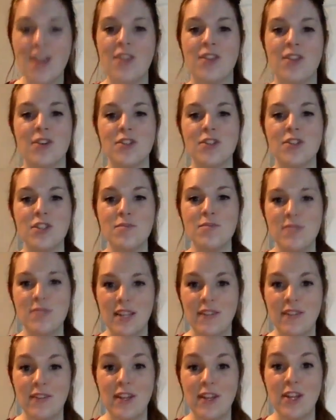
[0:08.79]
there's some
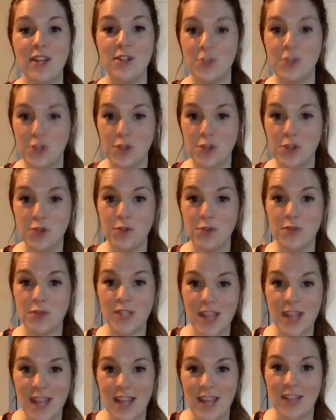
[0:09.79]
definite
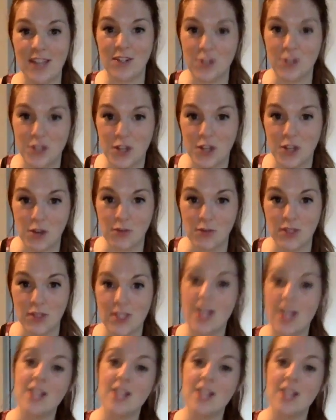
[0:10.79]
do's and don'ts,